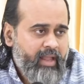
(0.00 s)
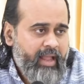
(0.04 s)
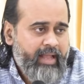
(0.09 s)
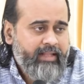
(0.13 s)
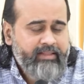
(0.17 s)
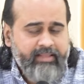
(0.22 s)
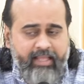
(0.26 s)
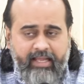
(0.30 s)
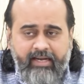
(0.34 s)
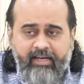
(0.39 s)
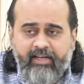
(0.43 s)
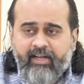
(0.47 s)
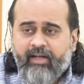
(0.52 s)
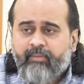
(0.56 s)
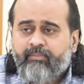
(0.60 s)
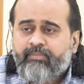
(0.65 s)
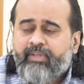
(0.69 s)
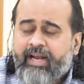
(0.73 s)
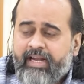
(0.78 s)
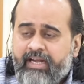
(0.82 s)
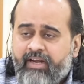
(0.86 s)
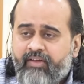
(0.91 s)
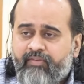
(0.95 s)
And then
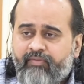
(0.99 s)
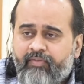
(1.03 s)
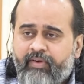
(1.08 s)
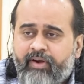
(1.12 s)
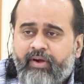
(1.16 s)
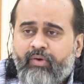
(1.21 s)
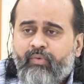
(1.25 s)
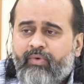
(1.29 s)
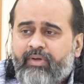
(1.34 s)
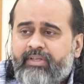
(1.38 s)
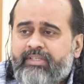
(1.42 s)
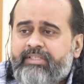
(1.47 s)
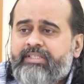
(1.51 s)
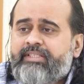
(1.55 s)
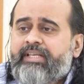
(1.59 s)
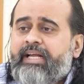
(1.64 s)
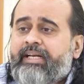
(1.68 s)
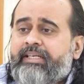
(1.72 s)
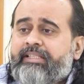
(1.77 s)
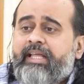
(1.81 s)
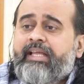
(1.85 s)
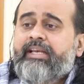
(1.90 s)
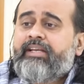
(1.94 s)
come the indifferent ones,
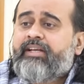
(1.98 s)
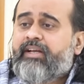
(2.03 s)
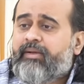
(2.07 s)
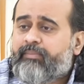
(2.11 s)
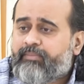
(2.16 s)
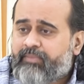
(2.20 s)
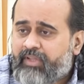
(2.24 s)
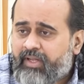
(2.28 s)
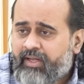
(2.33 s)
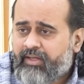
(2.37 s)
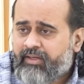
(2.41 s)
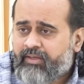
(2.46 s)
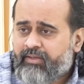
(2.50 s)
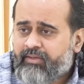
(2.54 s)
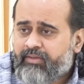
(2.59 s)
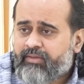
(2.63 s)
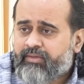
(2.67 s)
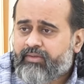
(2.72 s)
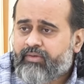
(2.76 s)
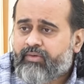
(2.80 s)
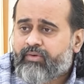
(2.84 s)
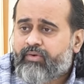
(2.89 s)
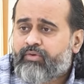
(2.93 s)
and then come the
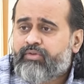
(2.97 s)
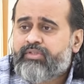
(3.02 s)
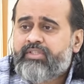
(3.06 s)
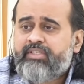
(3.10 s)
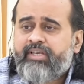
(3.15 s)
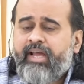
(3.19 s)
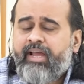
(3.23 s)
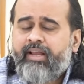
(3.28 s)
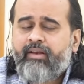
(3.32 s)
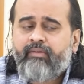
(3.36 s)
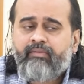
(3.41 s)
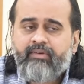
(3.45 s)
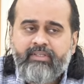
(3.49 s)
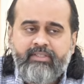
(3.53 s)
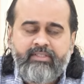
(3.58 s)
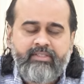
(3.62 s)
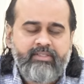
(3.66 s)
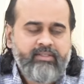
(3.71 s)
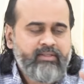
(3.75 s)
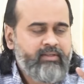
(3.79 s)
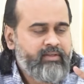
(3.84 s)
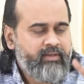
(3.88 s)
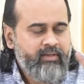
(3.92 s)
hostile
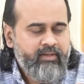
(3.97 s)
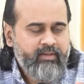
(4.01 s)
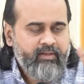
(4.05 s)
ones.